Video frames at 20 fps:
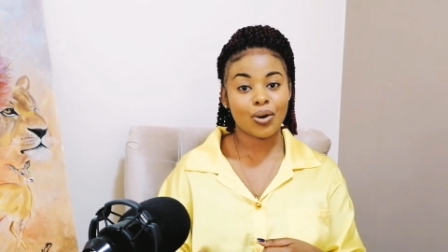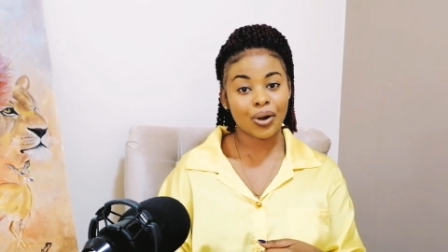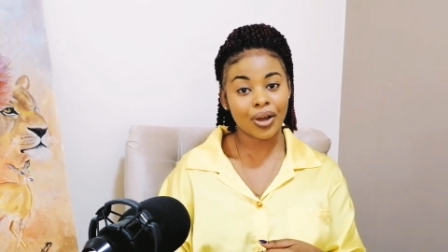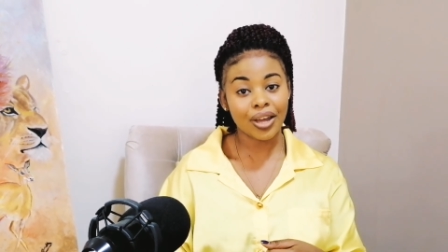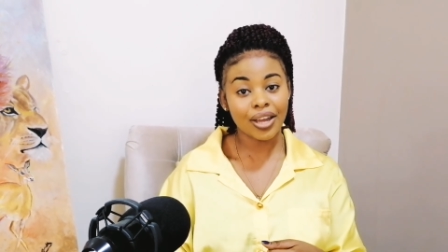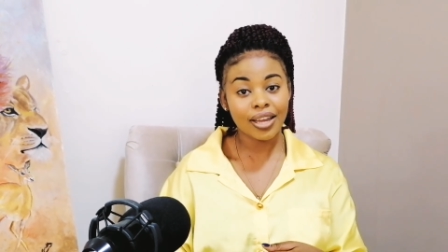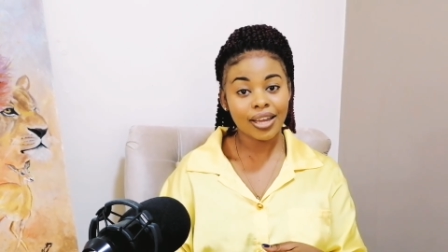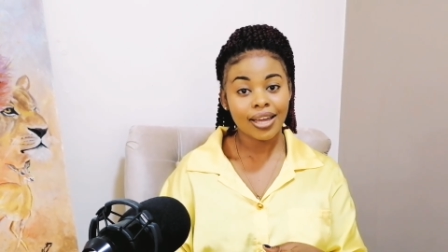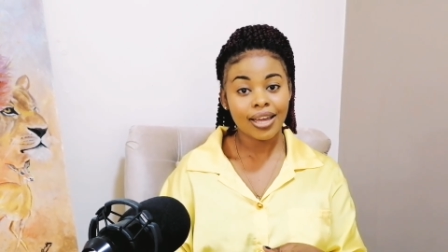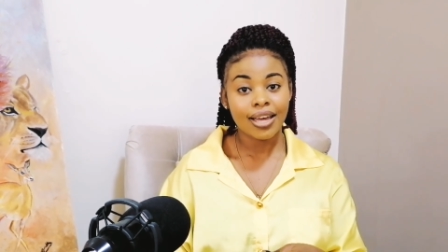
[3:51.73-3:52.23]

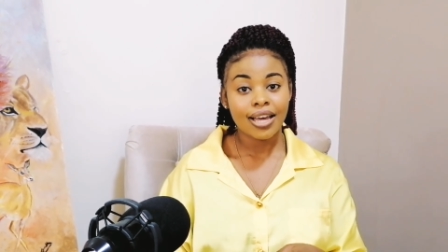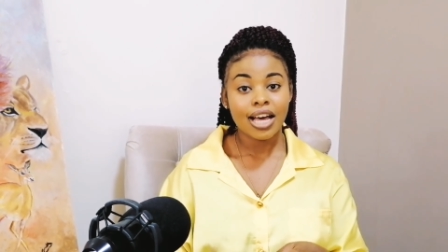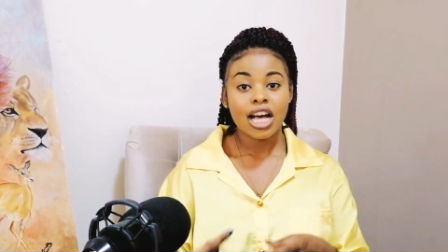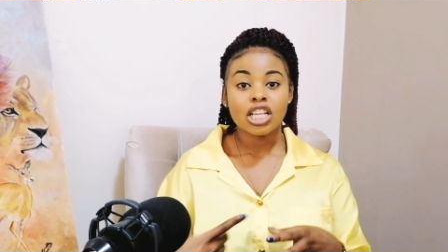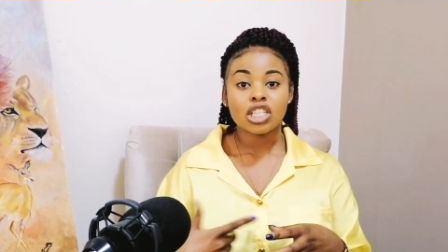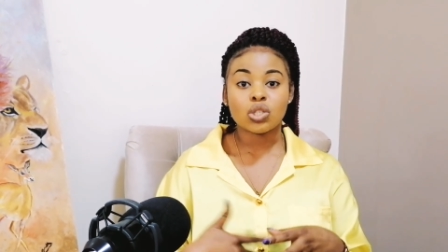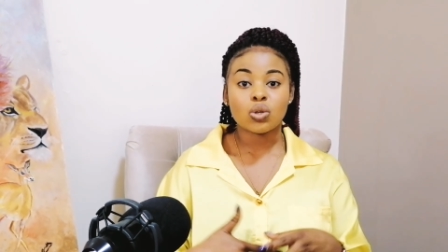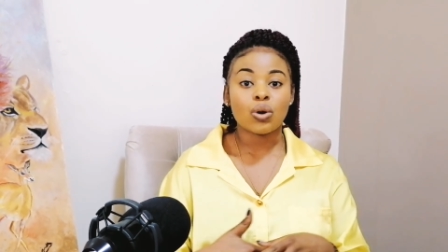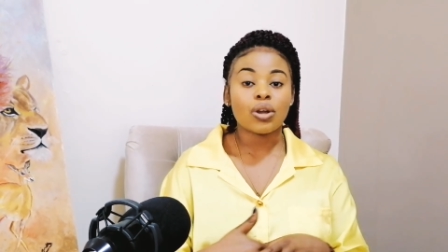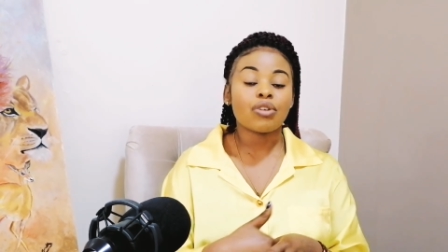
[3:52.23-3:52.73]

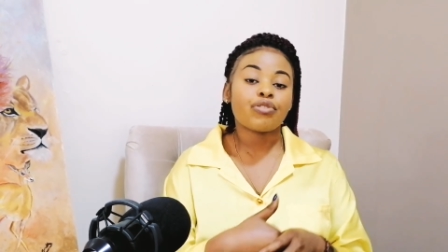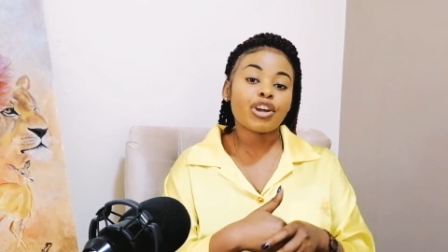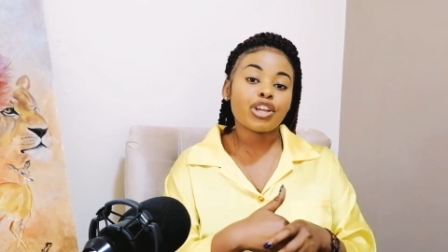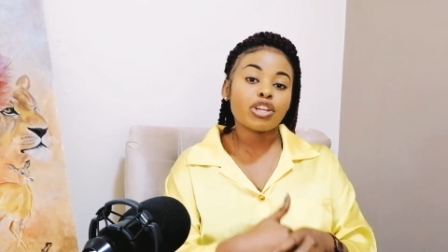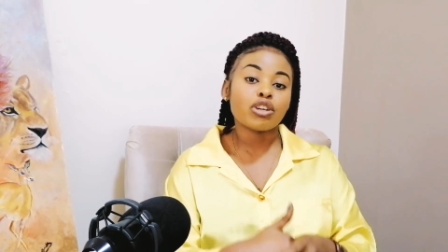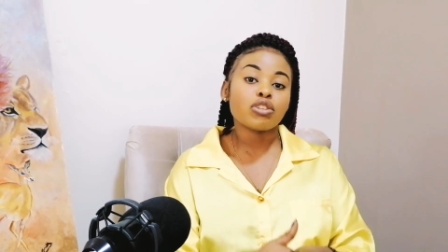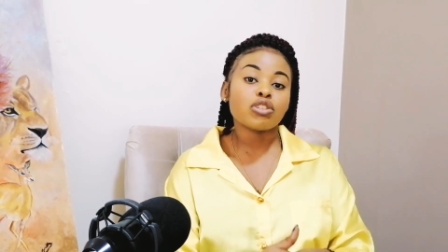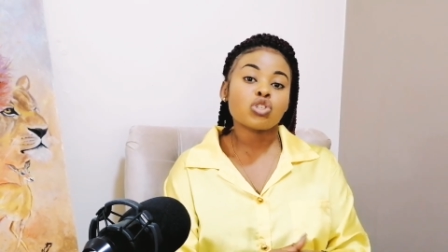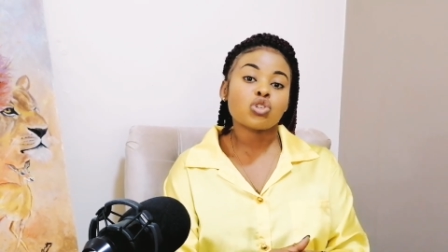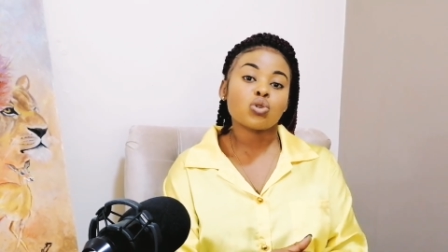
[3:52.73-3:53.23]
okay so if i
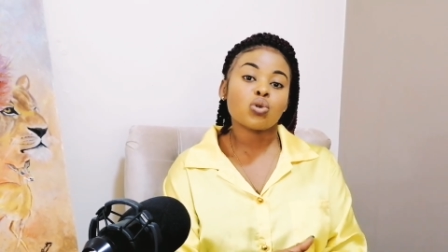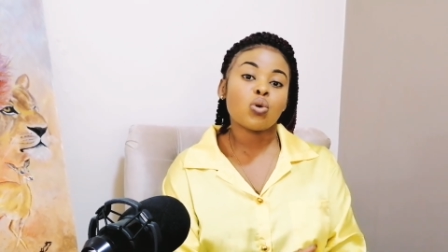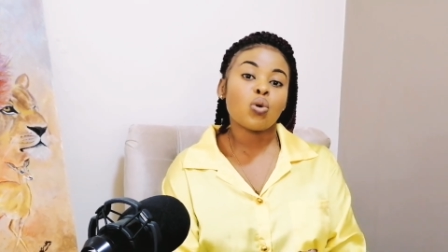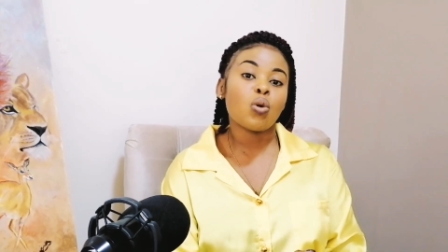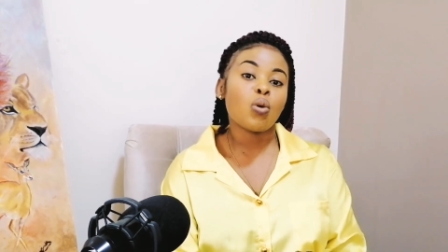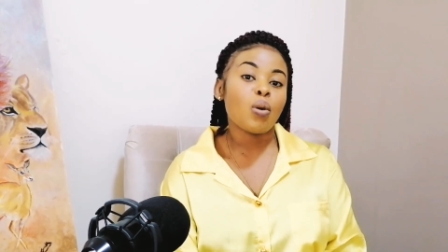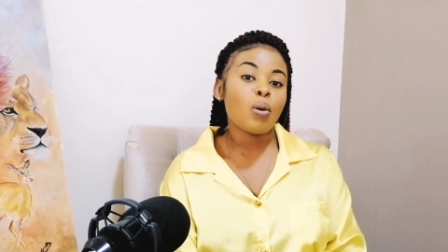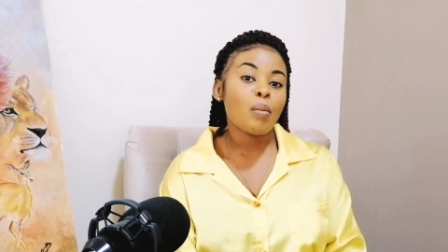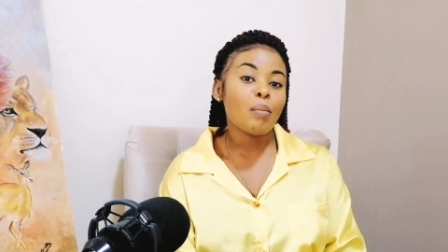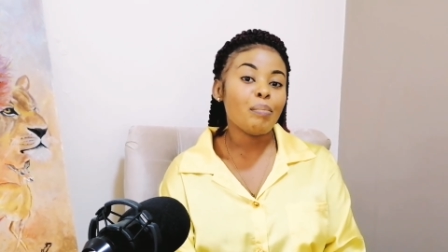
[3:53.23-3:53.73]
used
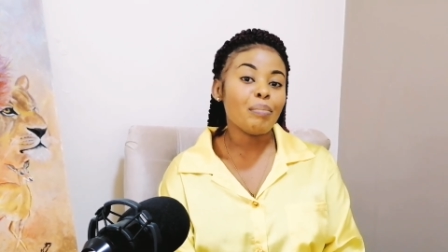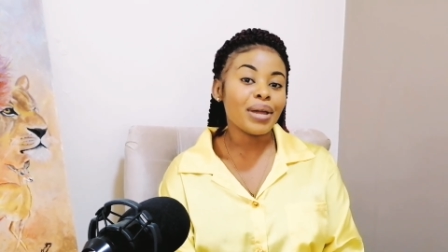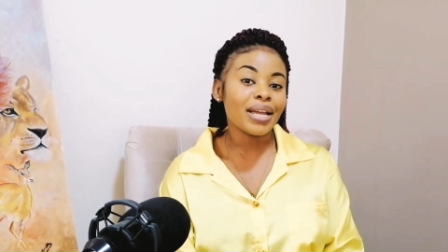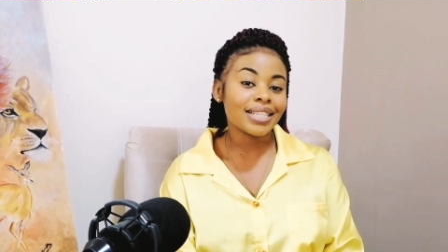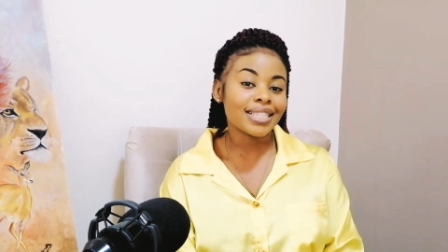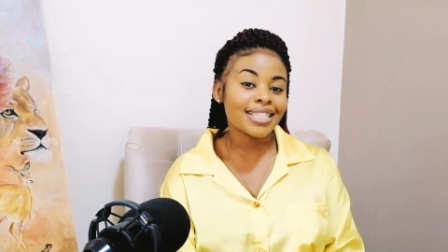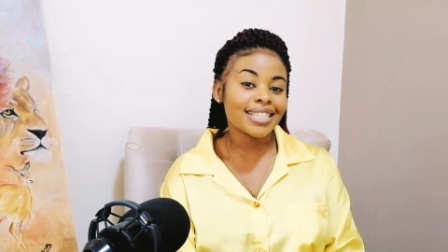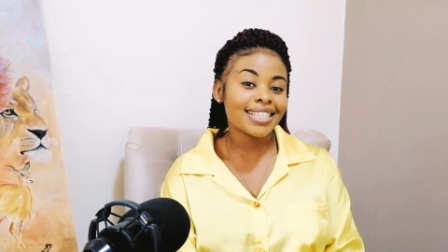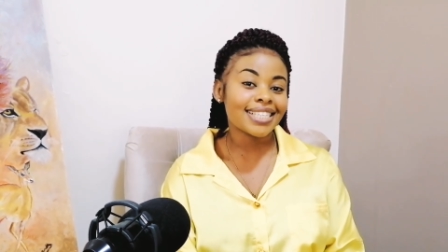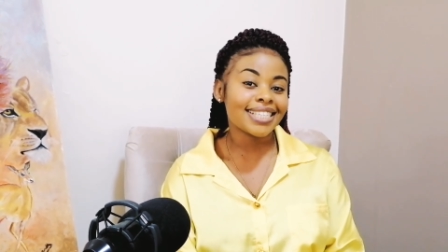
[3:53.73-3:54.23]
to
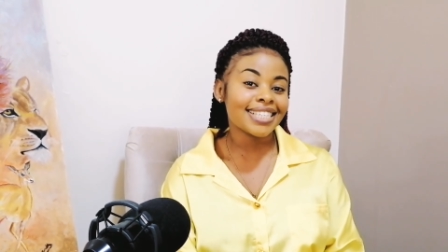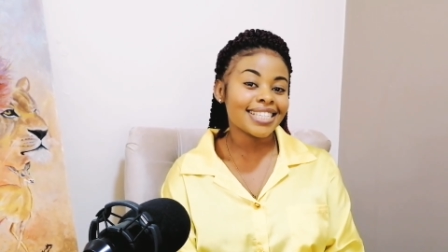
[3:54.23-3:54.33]
meet